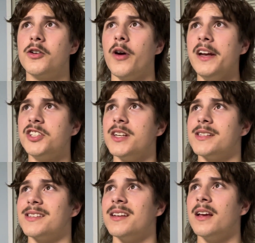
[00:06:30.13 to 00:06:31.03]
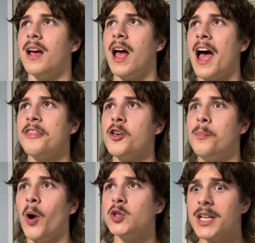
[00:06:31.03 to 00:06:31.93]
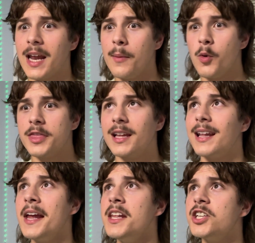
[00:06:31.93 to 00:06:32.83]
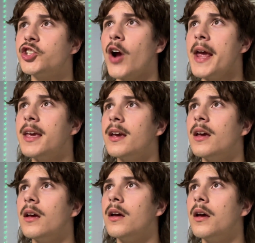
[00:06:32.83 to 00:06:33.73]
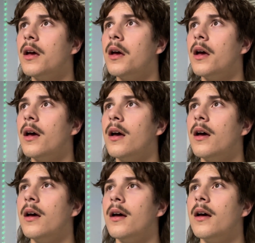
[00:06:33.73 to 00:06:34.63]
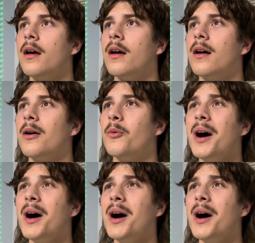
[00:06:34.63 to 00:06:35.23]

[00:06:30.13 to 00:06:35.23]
gracious! Have you bolted him with the lightning strike? Ray was no good to you.